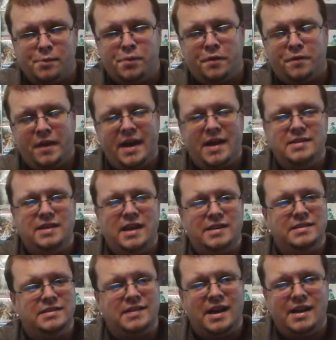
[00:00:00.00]
comic book fans,
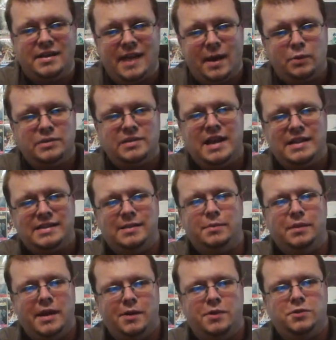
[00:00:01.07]
and I decided that was
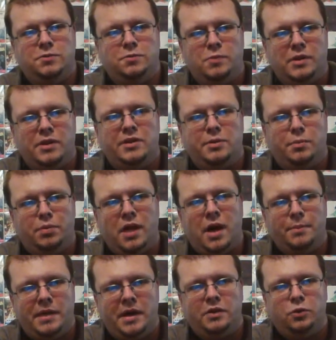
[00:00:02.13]
not something I was willing to
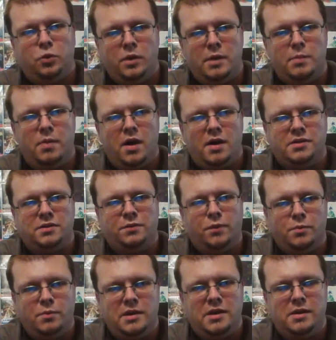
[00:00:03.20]
plop down
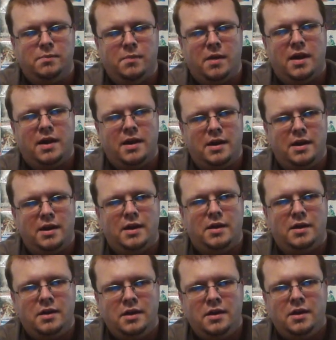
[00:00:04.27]
$20 for me and
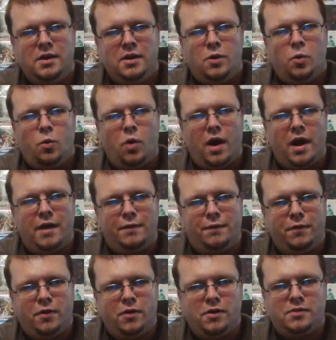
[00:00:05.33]
my
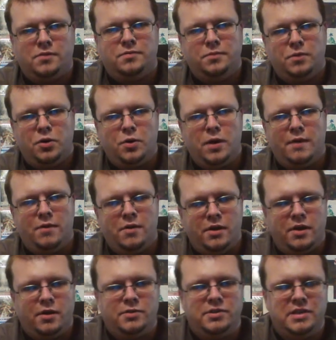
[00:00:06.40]
wife or
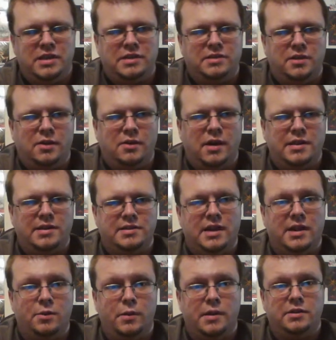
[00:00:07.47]
whoever to go see. So I
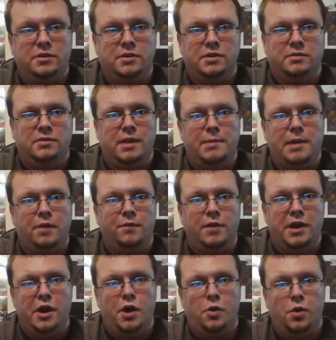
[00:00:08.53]
decided to wait till it came
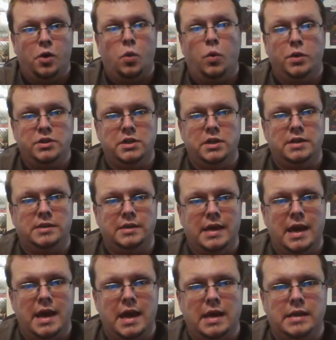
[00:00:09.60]
out on video, which it
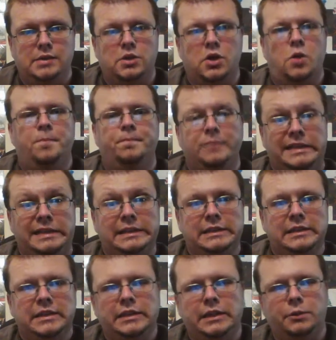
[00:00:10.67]
does today. So
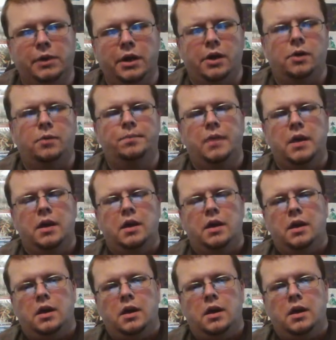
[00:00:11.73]
there we go.